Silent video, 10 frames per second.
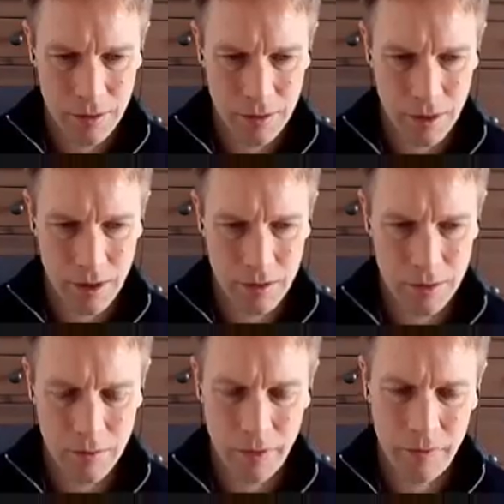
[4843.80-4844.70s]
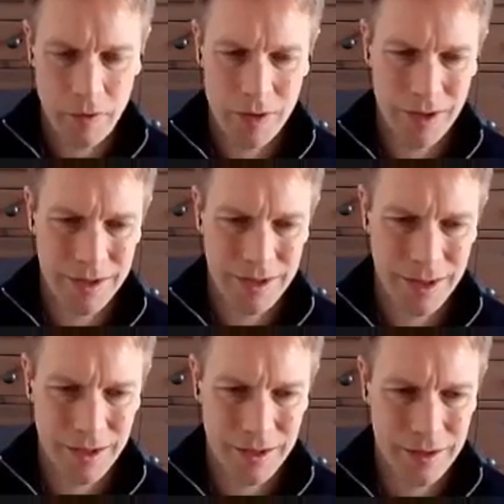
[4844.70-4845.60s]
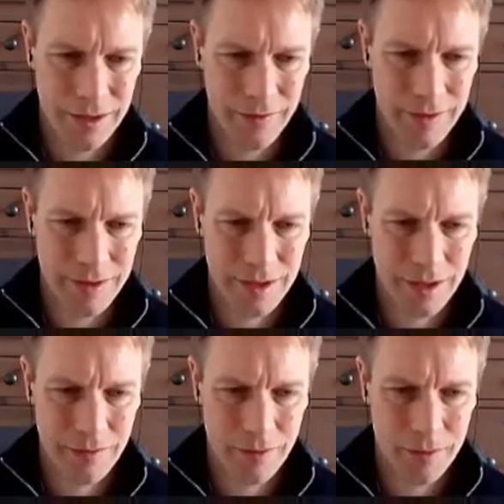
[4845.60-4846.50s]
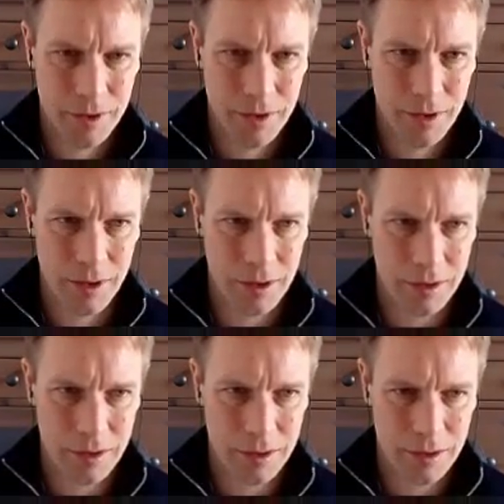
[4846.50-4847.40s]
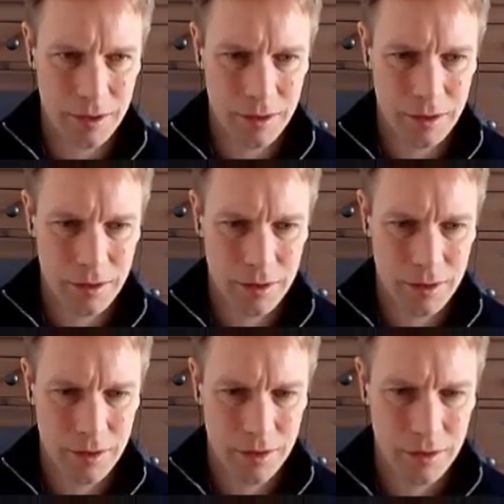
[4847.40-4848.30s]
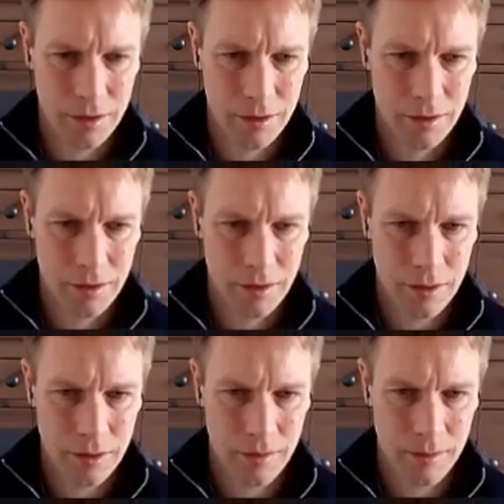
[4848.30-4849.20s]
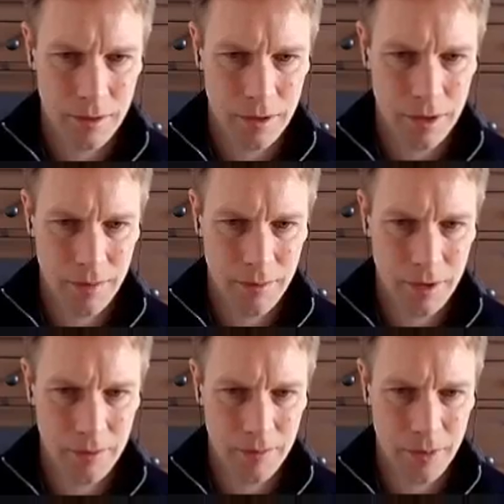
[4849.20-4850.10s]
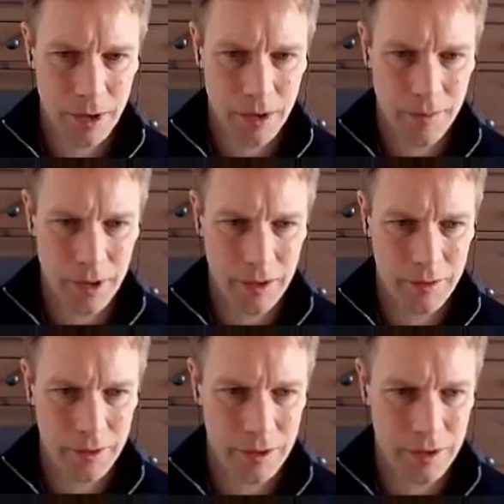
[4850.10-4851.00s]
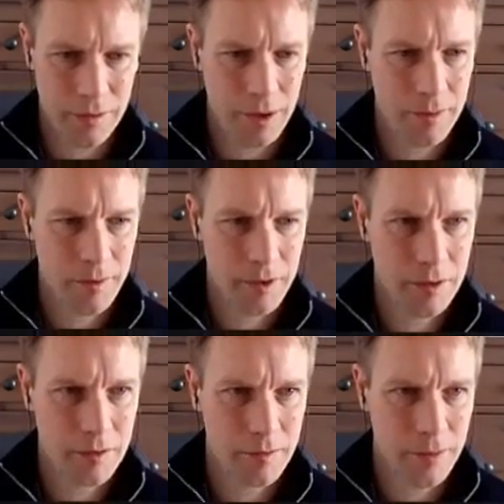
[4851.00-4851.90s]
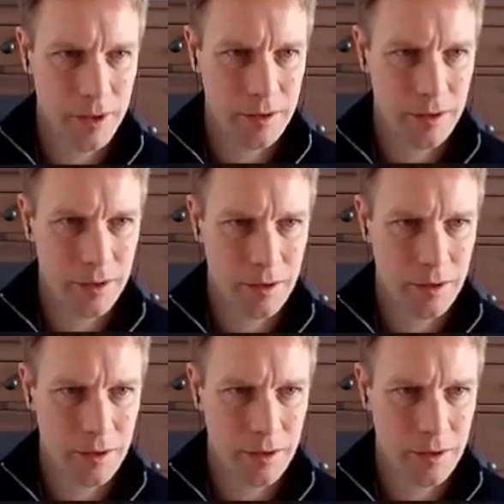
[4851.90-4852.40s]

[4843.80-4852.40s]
Ah, so we've used extend instead of extend from slice. That might be a bit interesting. Maybe we can do better.